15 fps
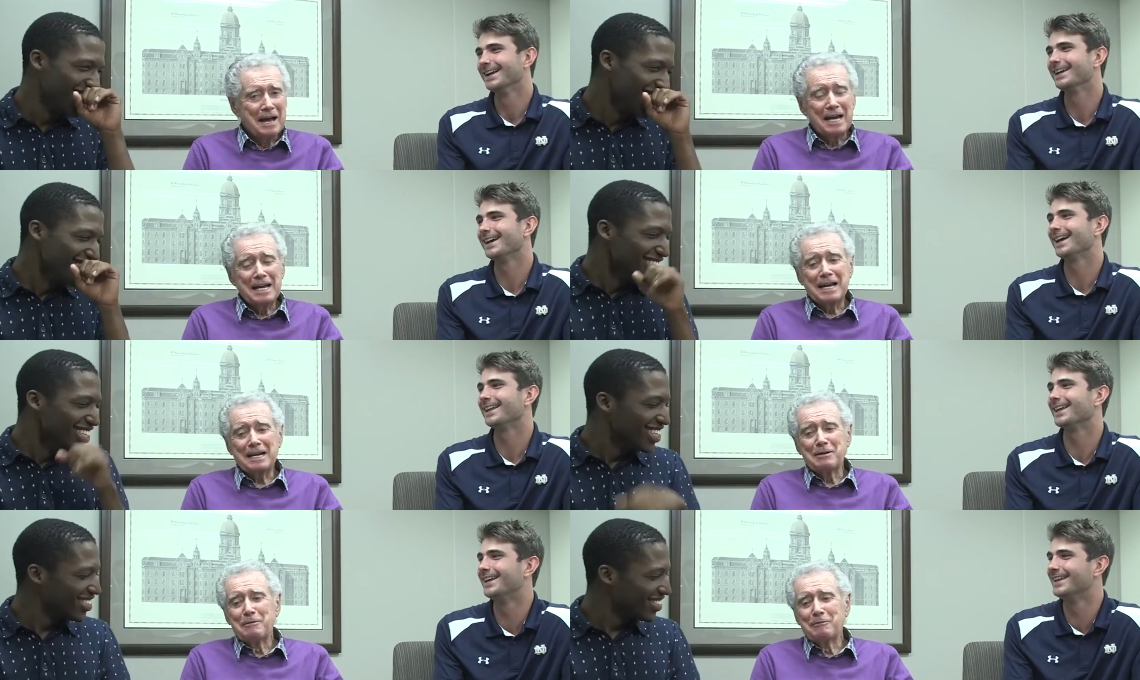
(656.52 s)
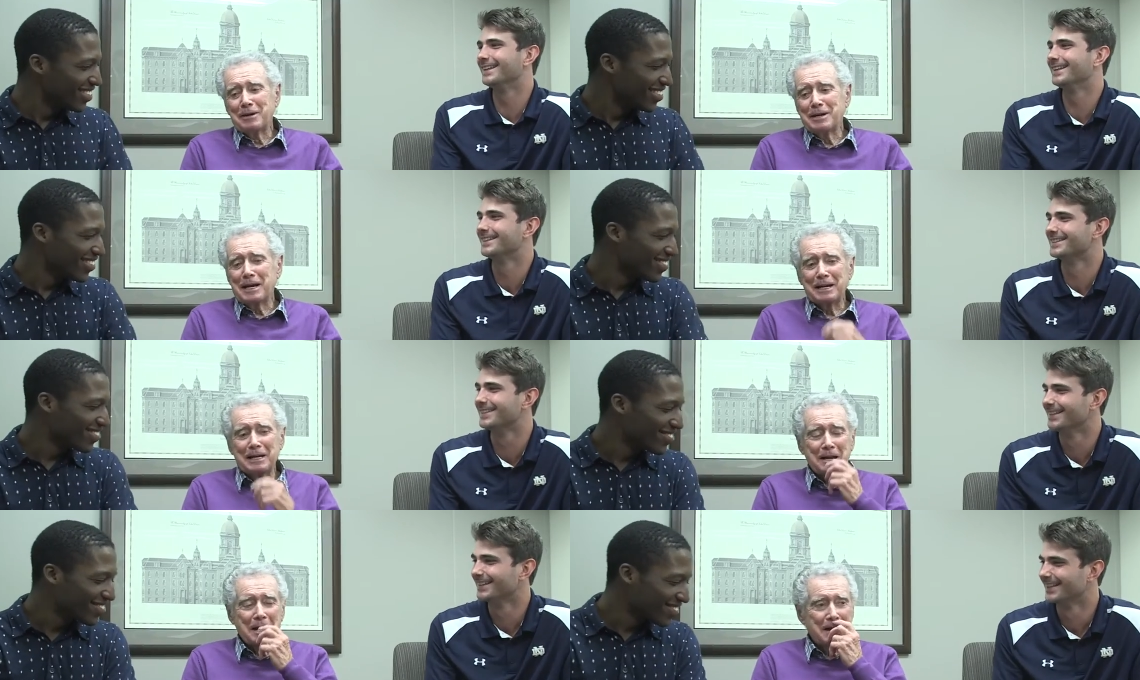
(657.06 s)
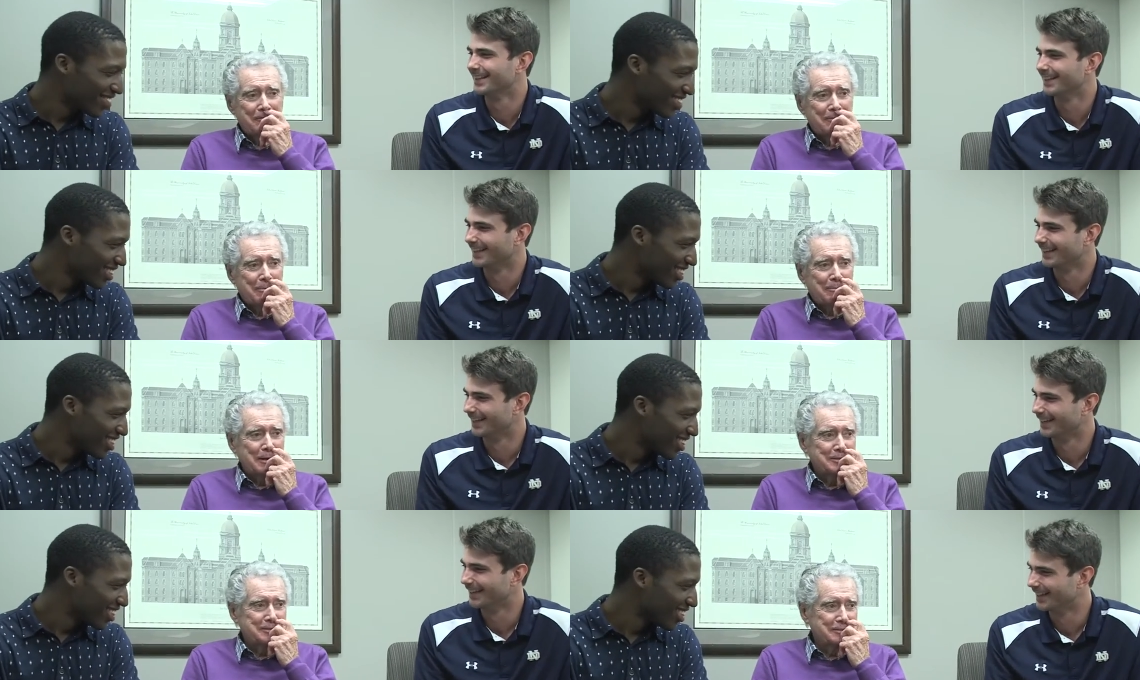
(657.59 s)
Speaker 1: had, we had a guy from
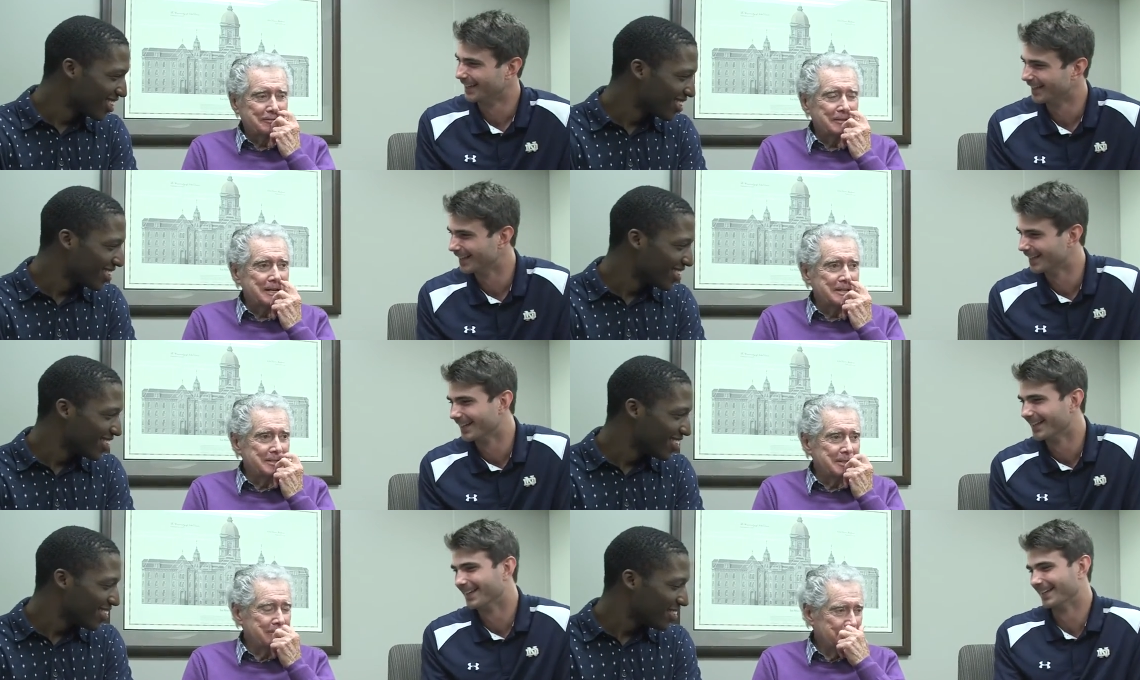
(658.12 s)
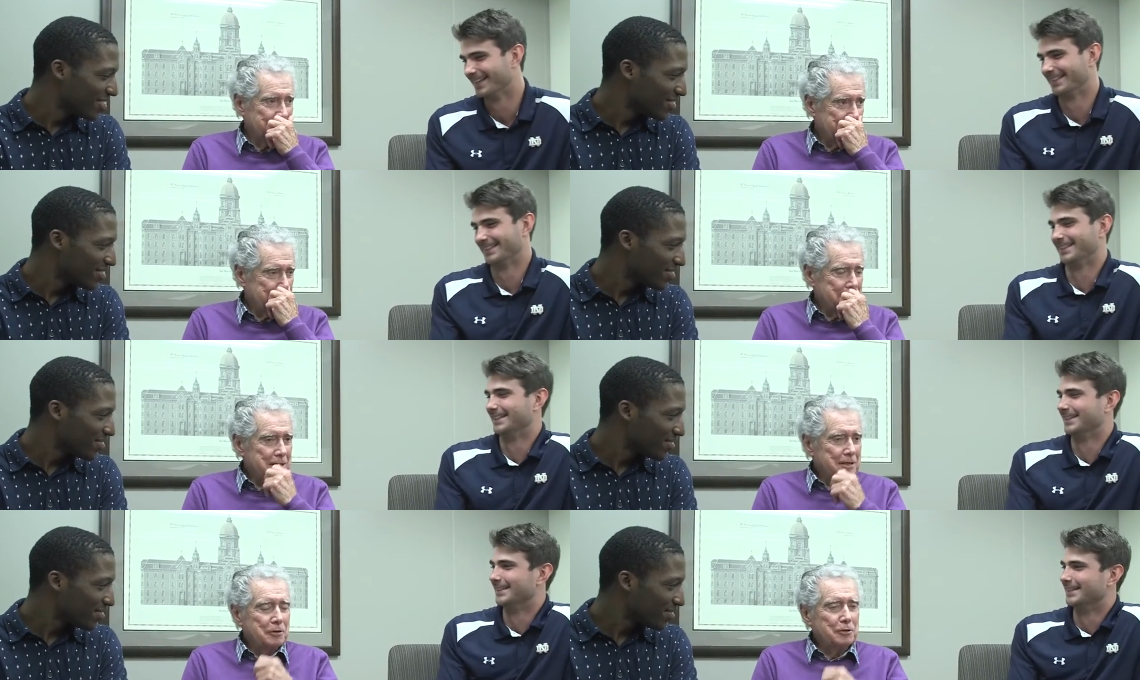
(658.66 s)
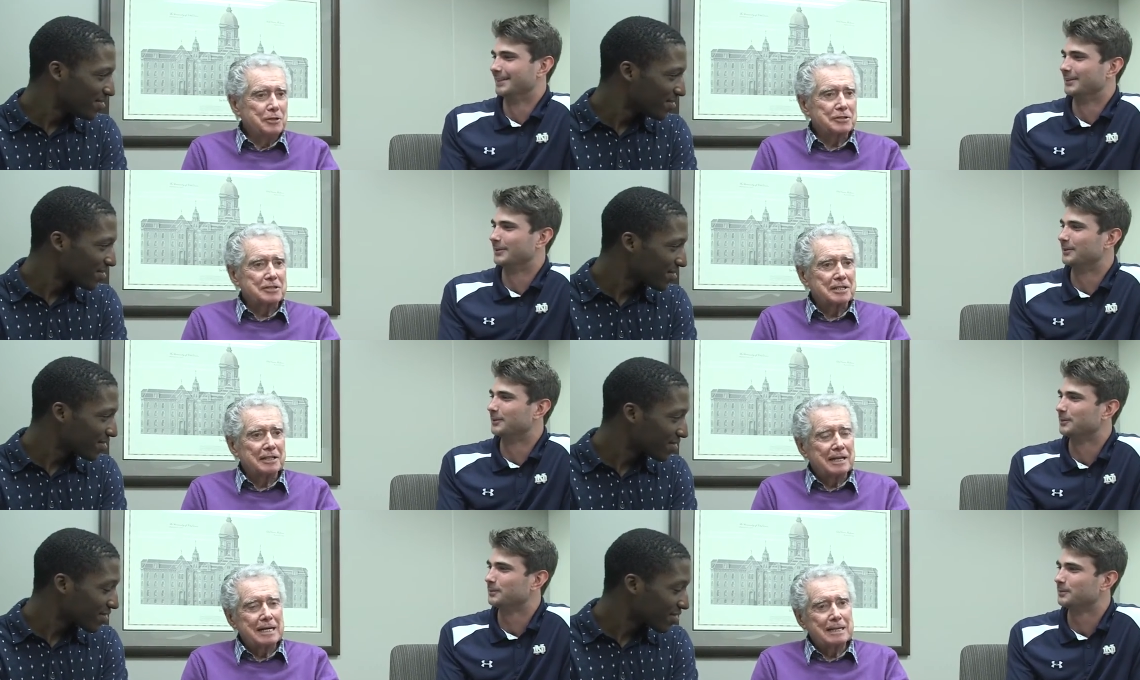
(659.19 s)
Pennsylvania who used
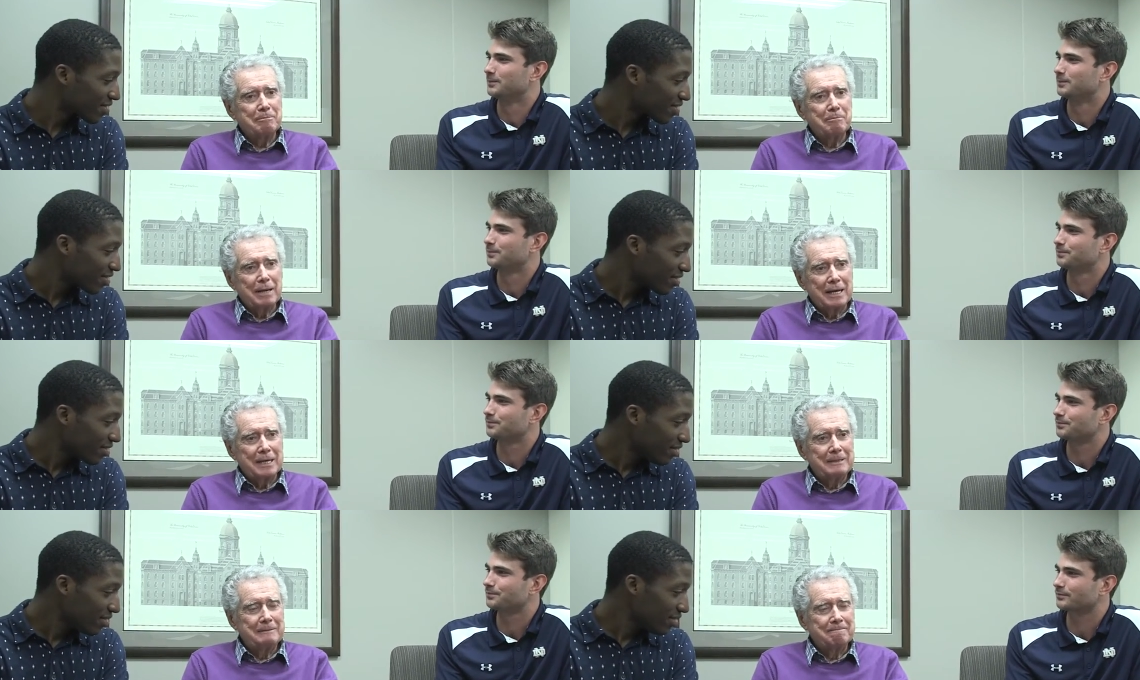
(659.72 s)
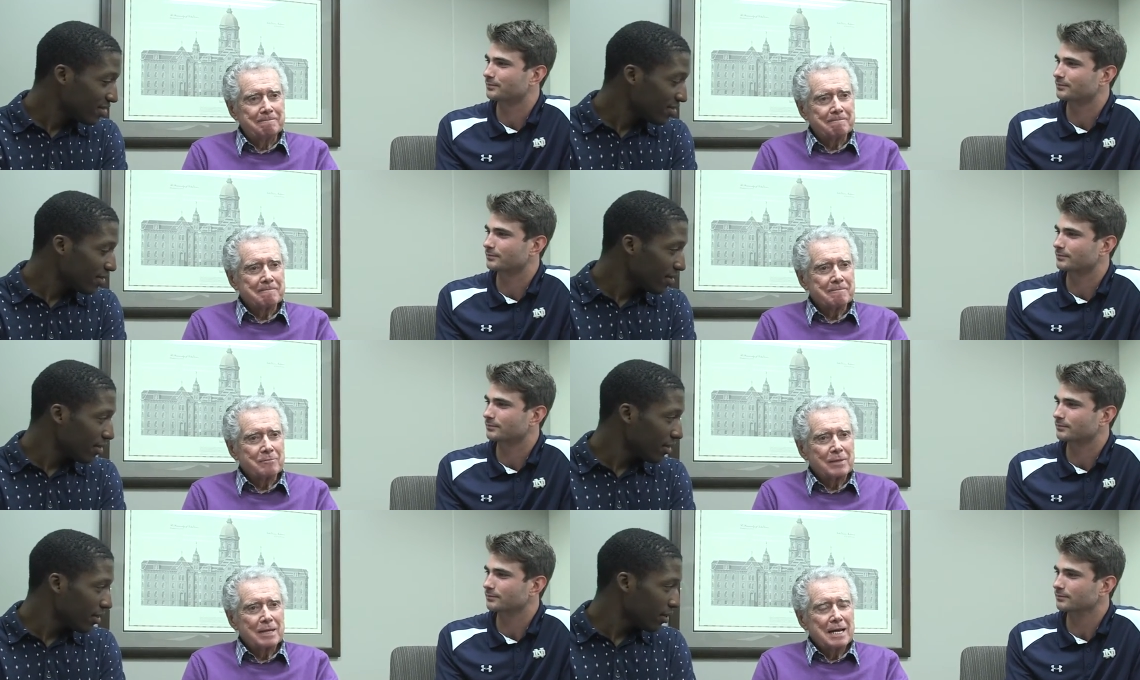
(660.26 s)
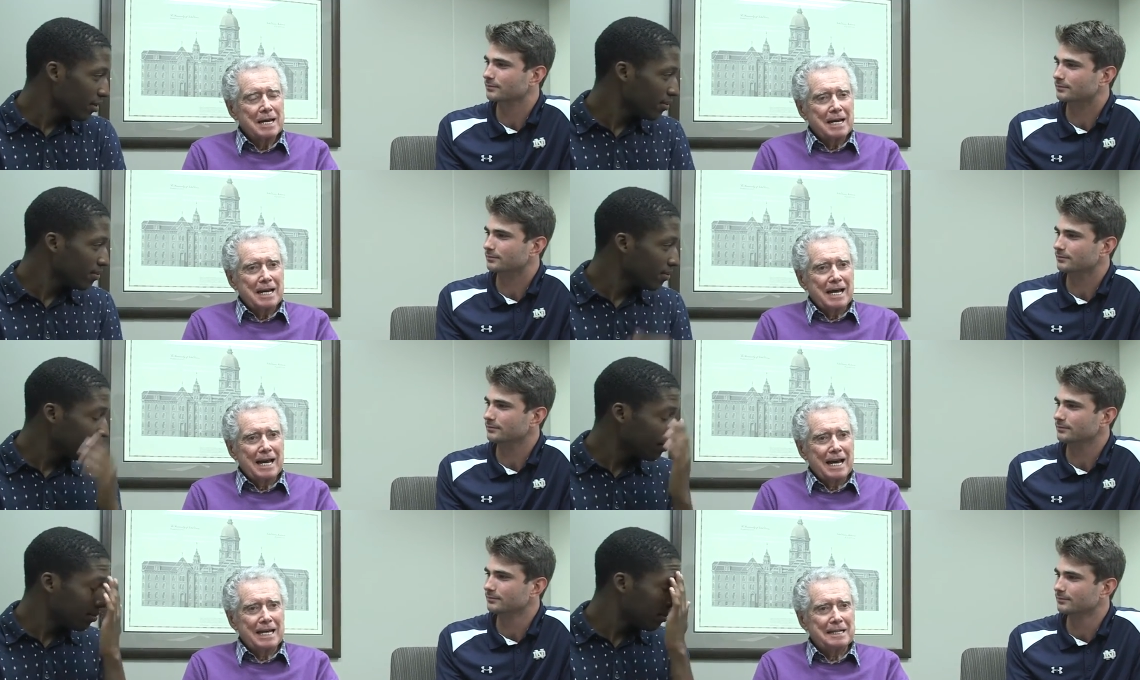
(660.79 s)
to lay in bed,
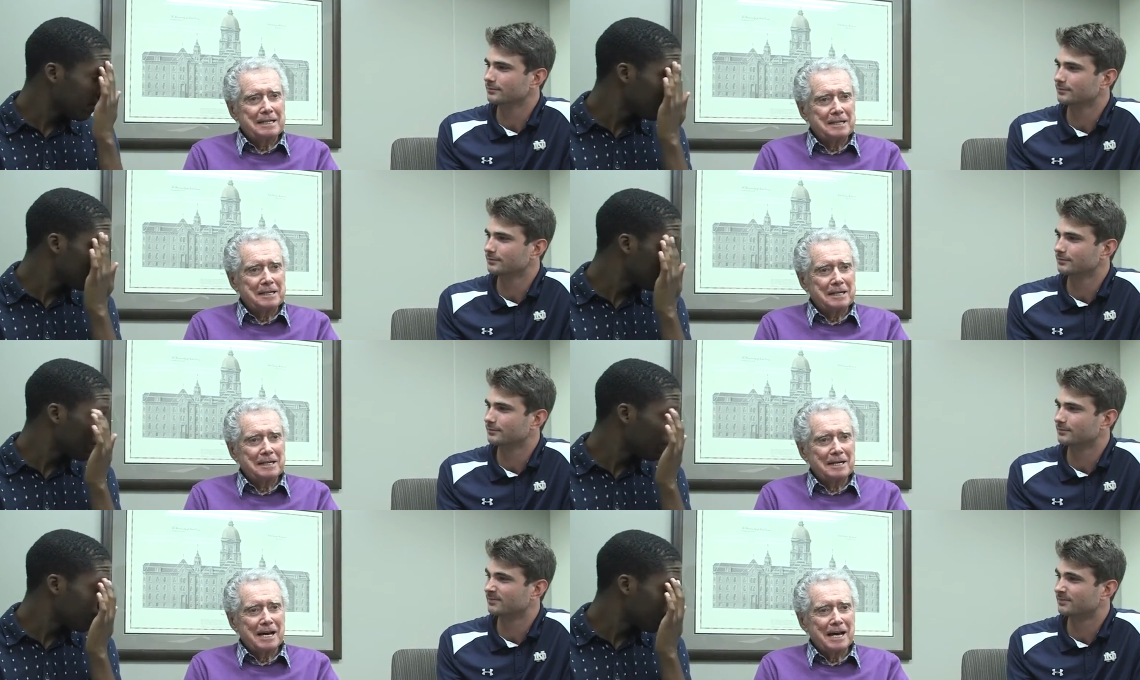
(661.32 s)
and uh,